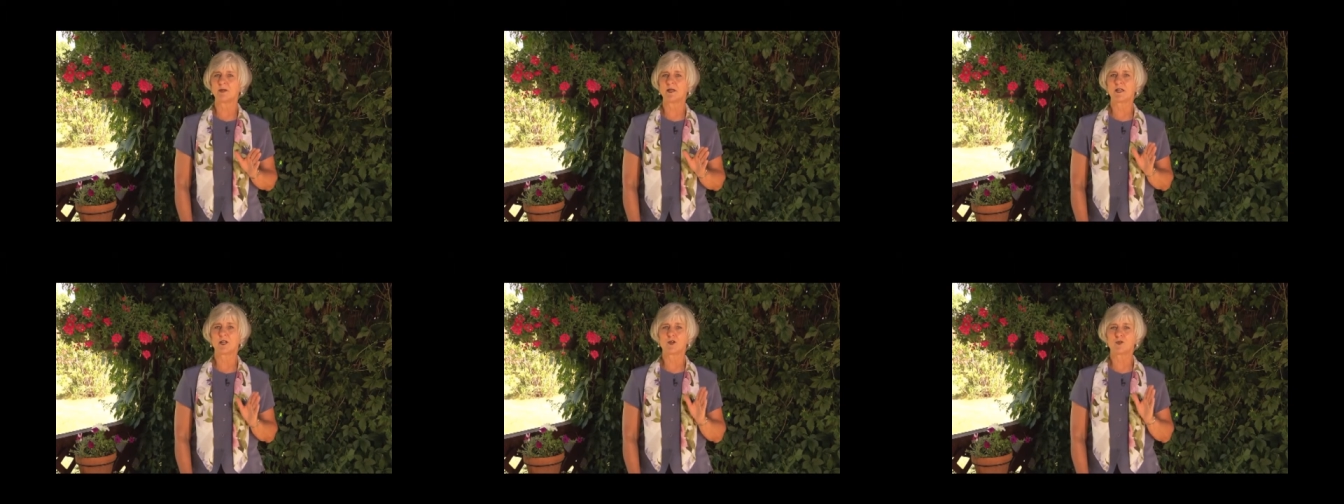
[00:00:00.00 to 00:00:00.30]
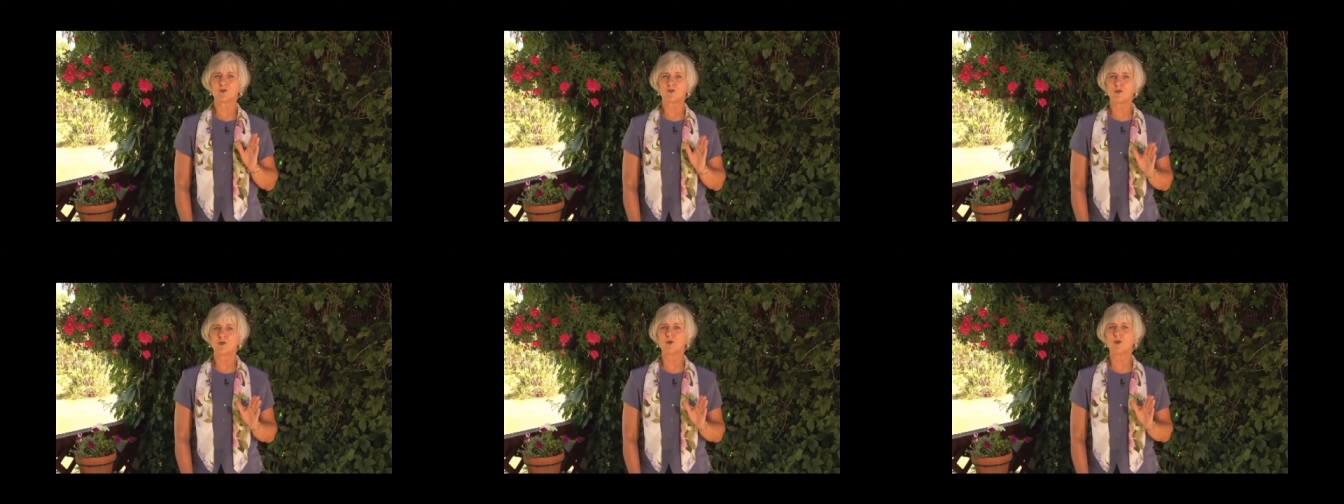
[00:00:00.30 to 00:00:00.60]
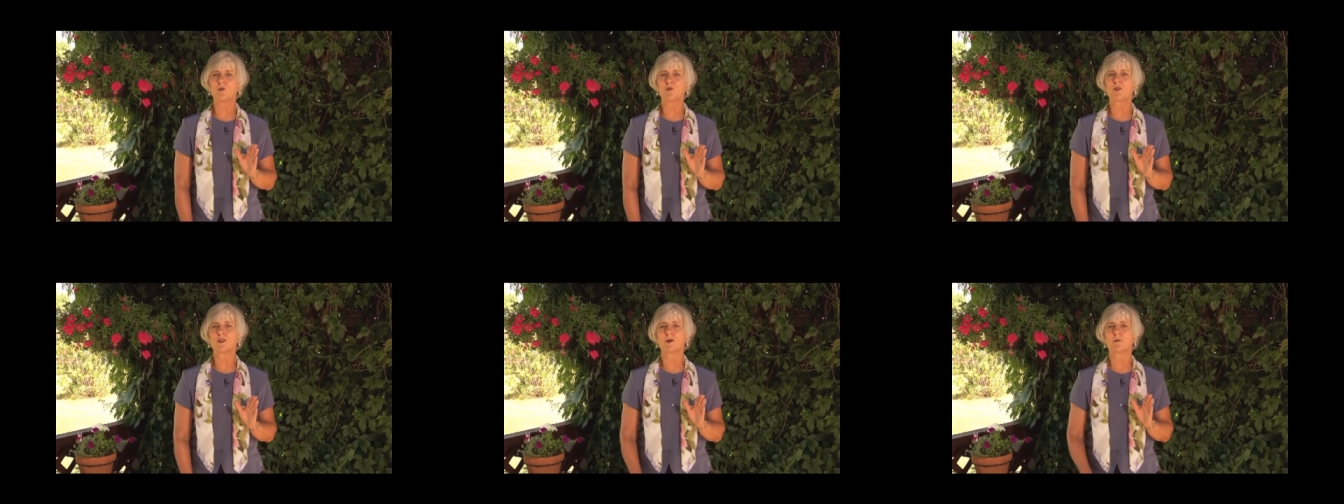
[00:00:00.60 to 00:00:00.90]
be
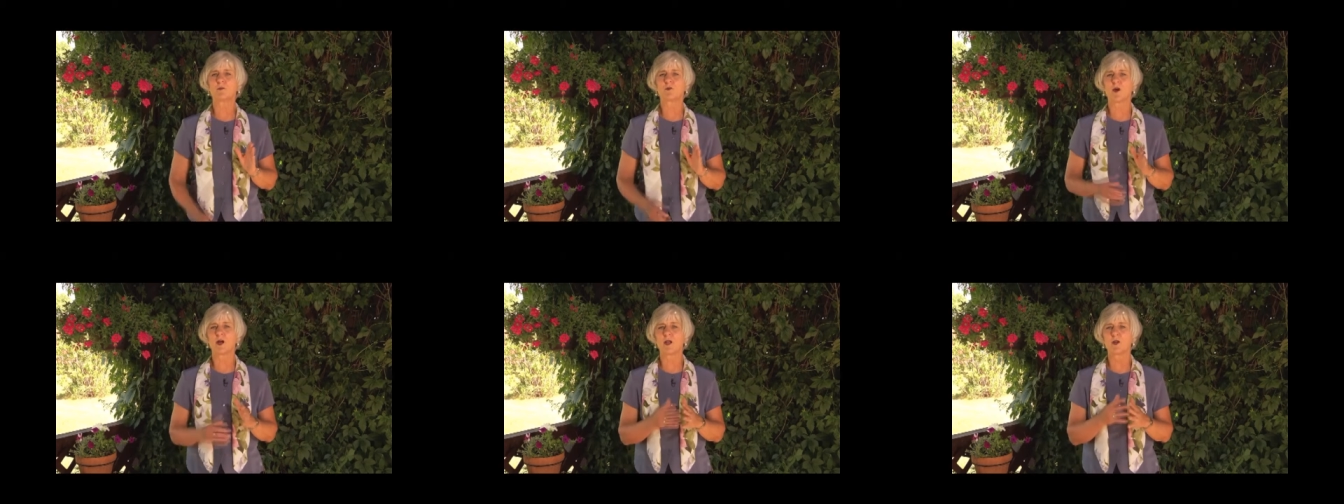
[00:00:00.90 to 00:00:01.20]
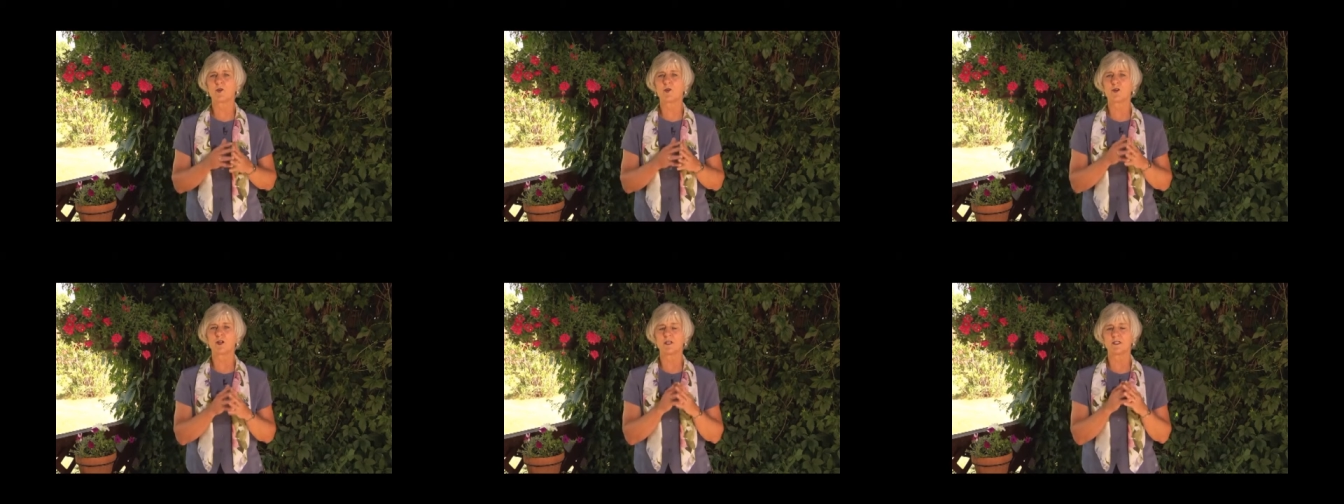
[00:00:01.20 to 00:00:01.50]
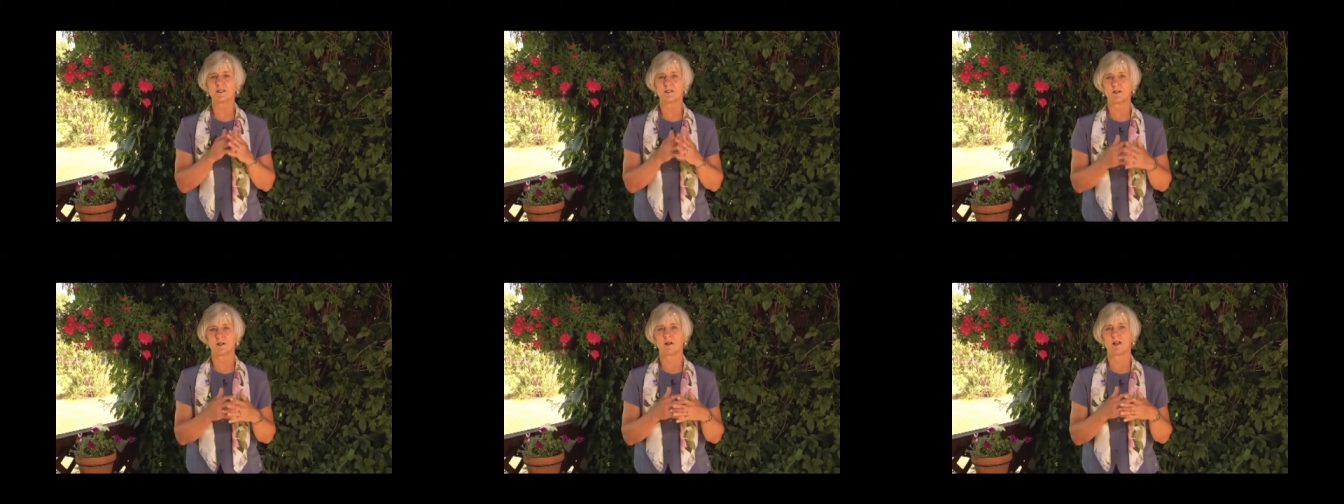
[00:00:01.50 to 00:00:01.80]
congruent with the
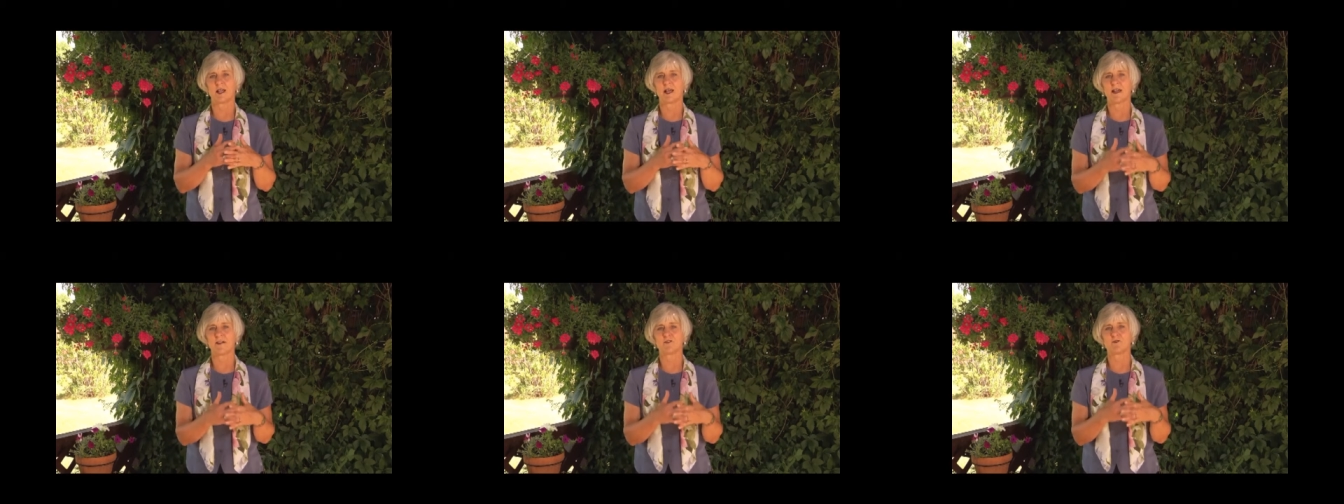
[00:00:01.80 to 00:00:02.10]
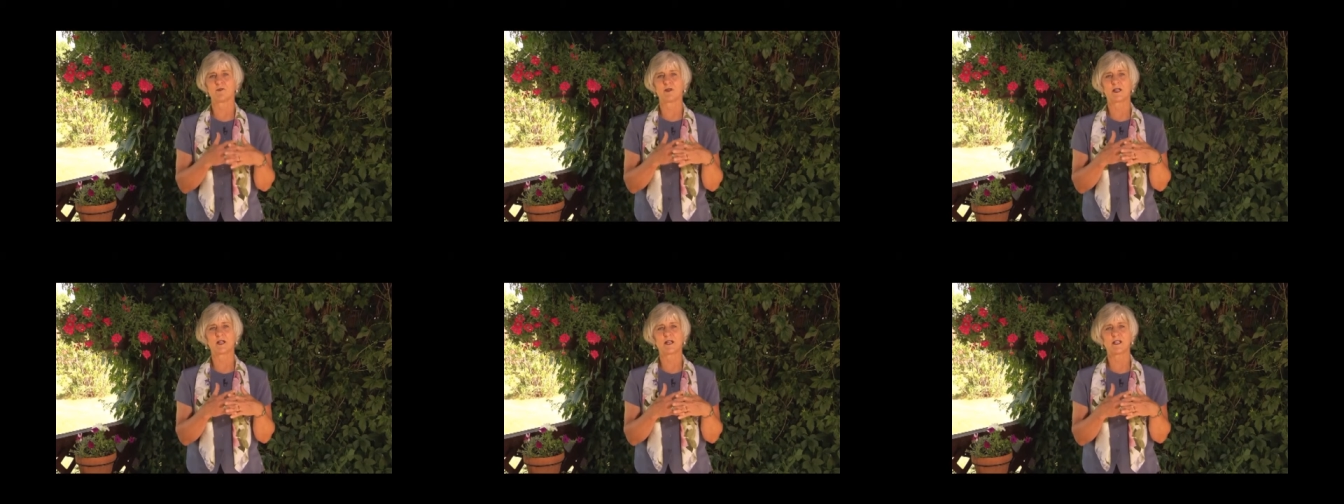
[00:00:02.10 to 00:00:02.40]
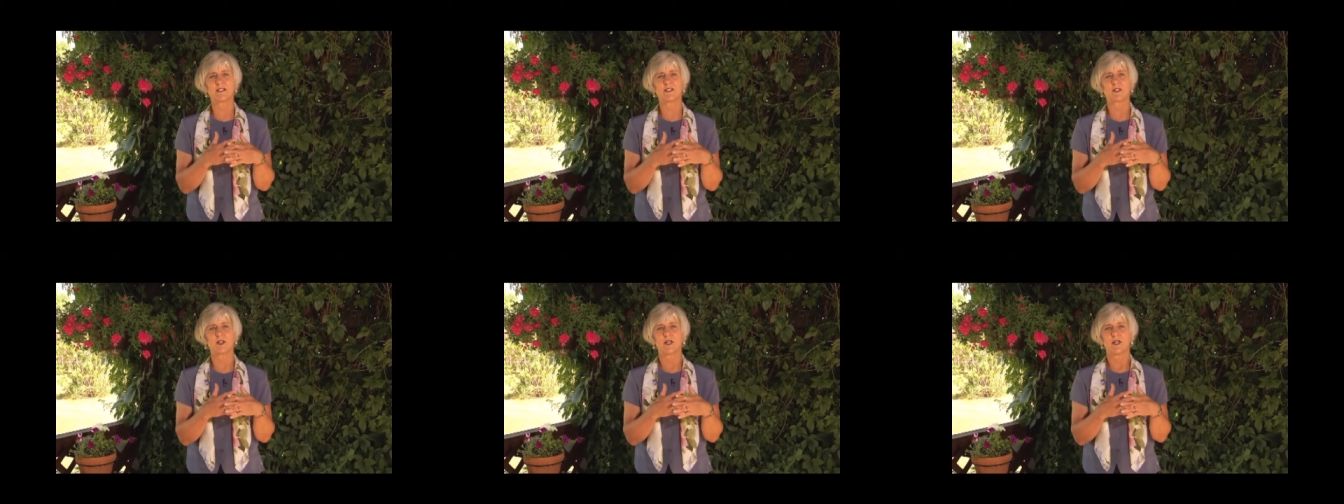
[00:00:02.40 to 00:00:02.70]
priorities in our lives
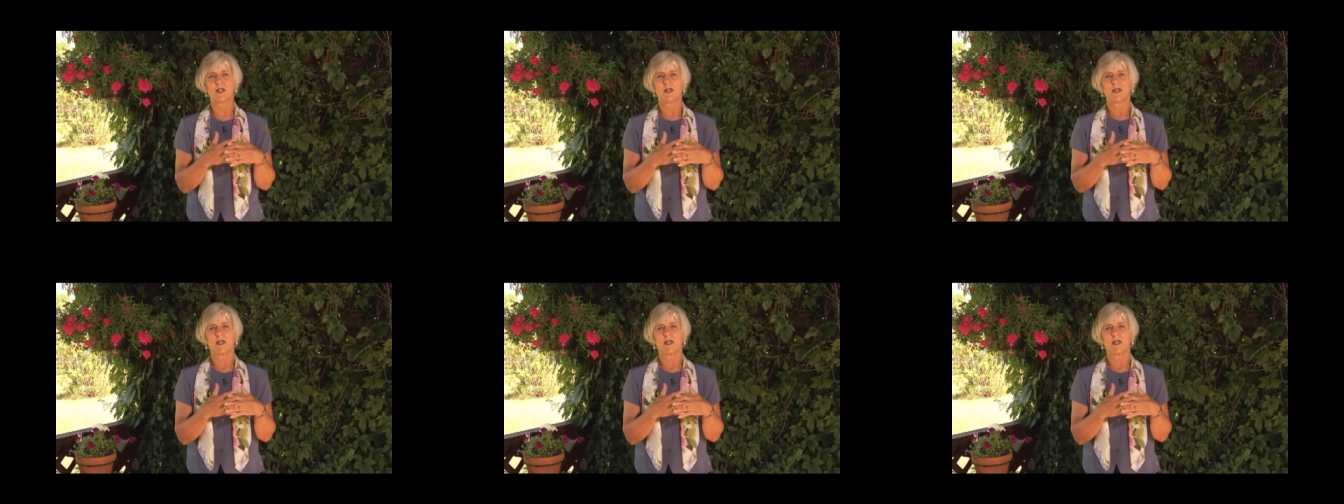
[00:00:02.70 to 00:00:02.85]
because